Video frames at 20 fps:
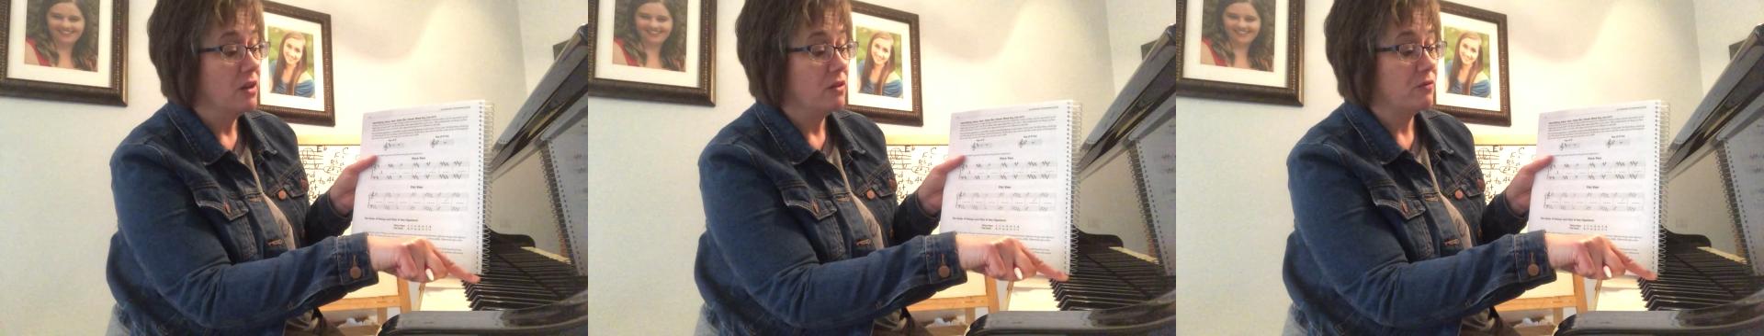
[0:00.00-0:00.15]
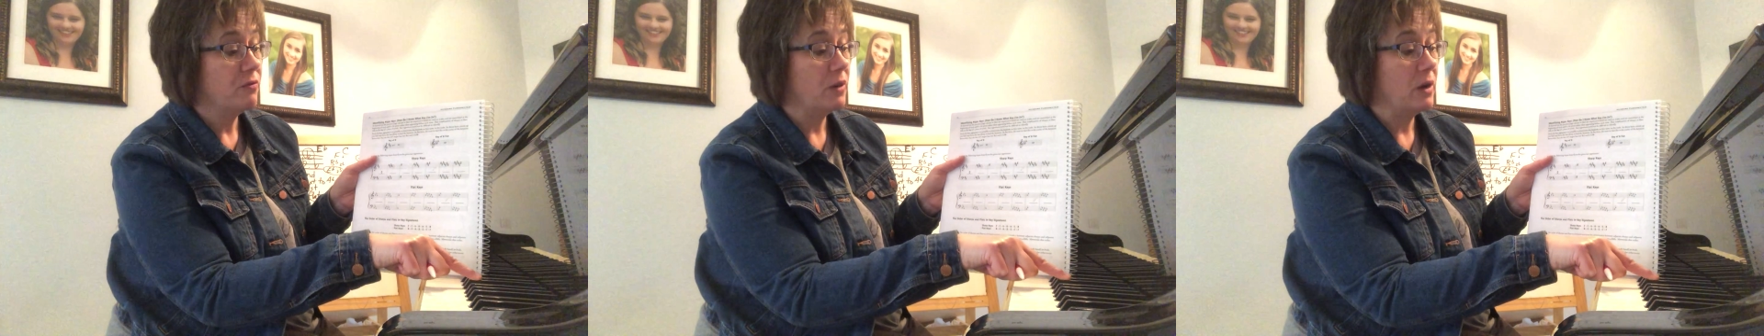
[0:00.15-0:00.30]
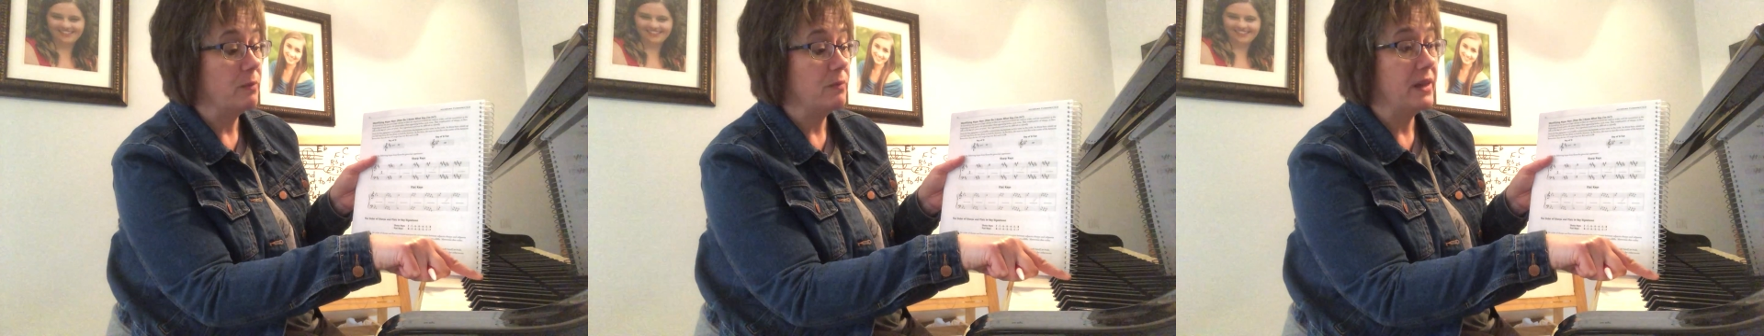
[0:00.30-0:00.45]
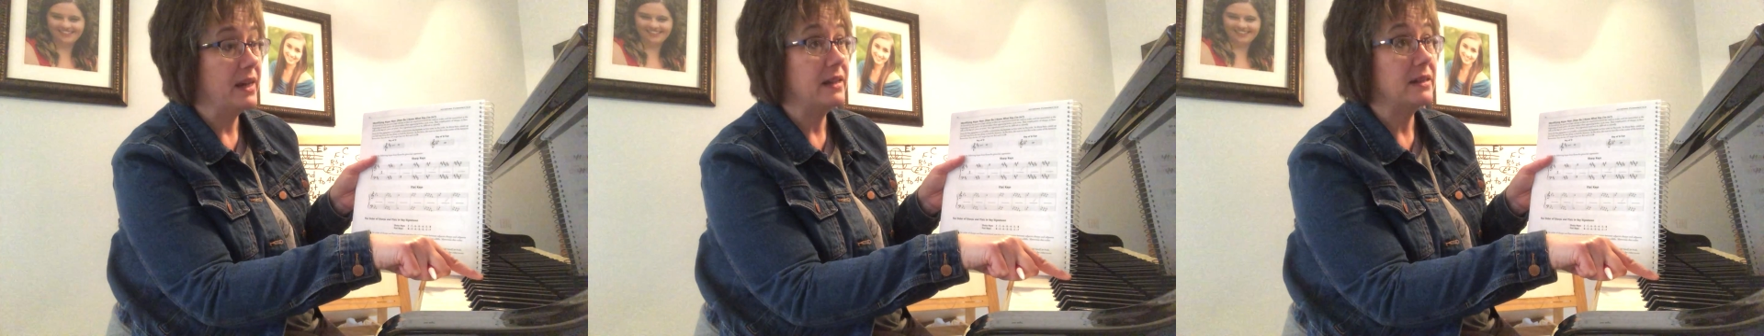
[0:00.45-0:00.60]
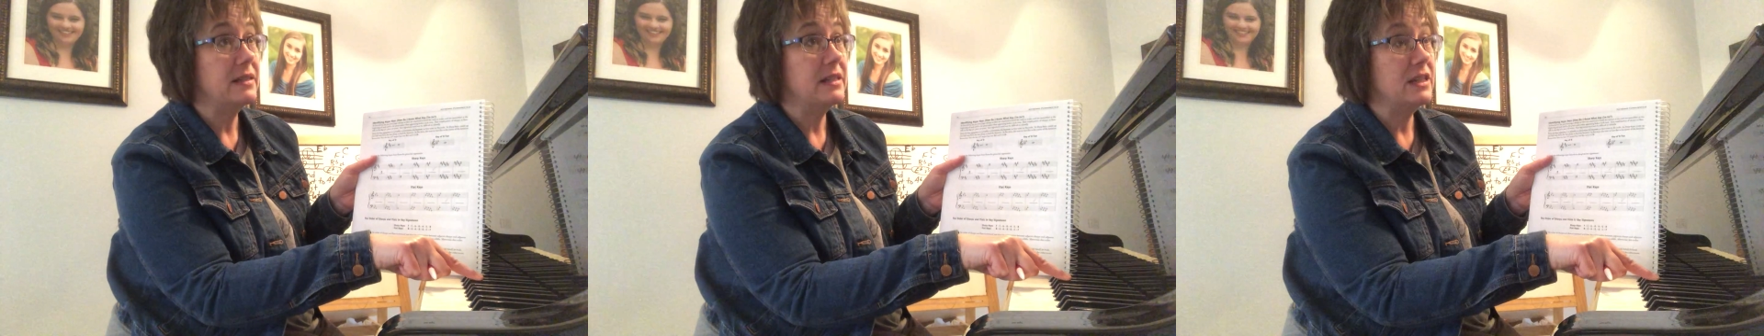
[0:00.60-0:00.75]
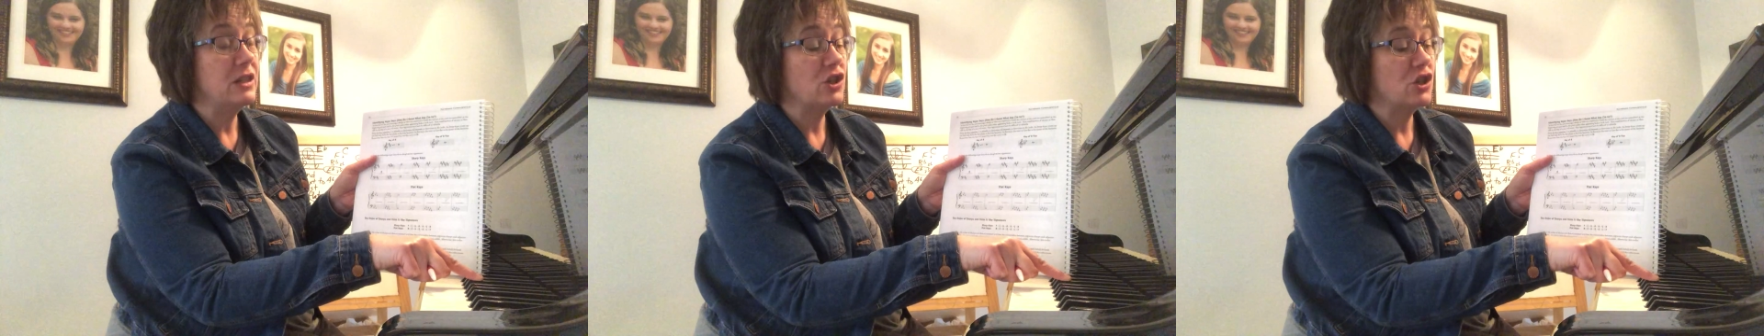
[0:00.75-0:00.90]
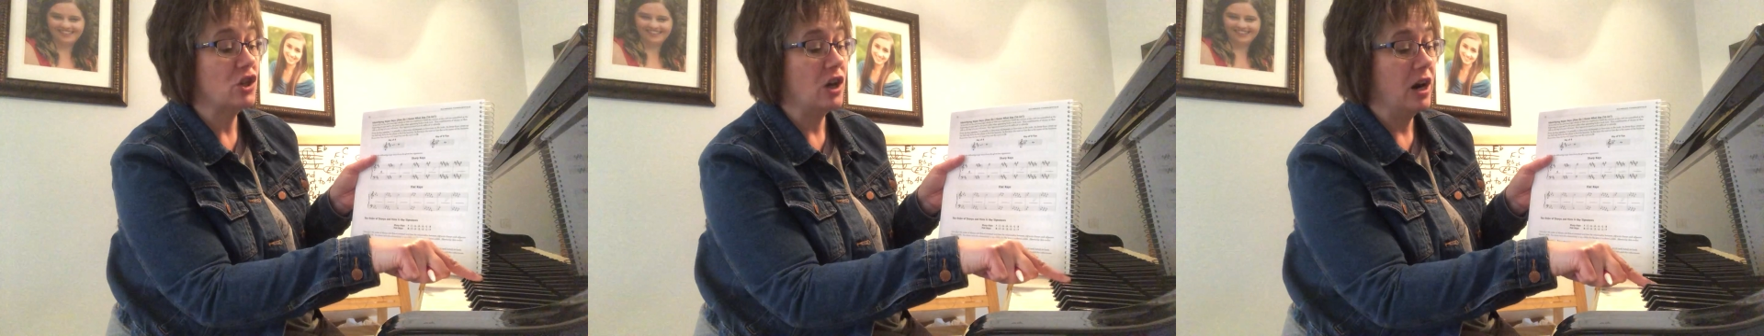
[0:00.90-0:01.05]
From that
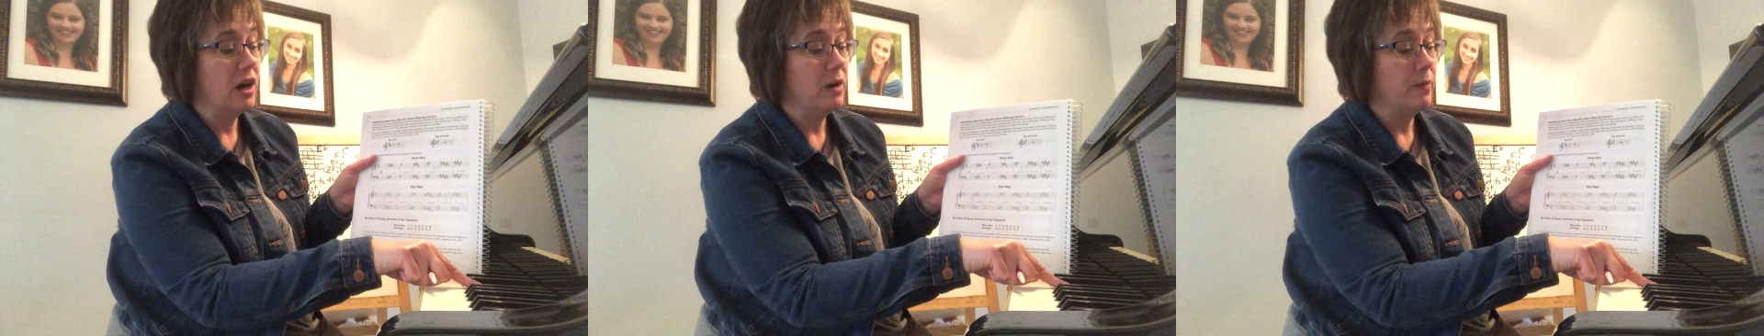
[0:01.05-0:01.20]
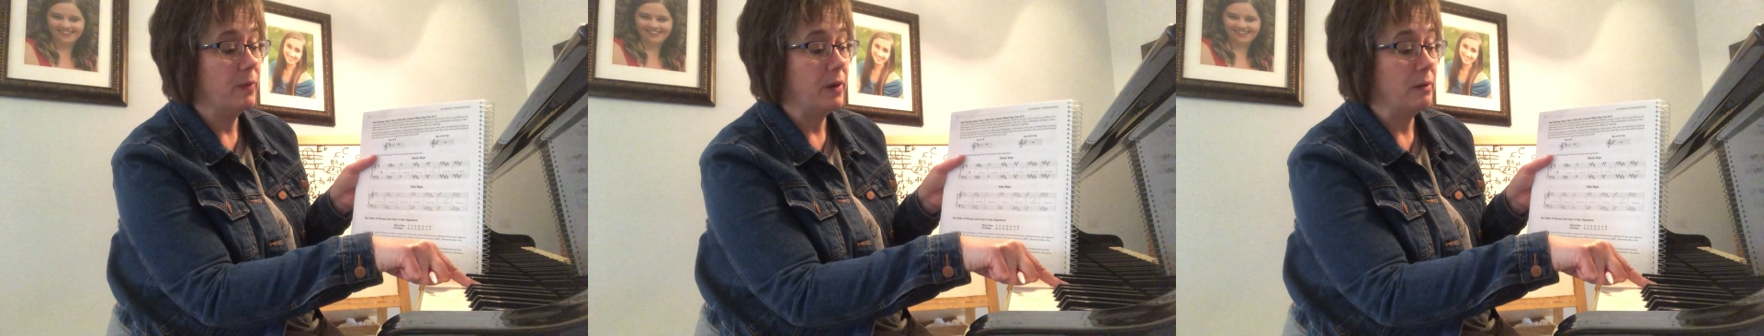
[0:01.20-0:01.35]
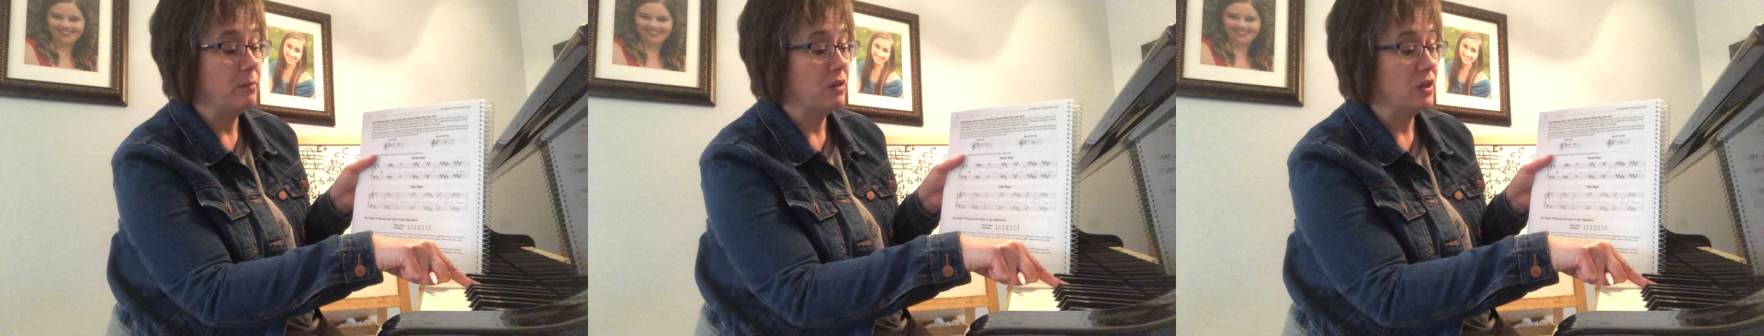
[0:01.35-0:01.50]
D sharp, I'm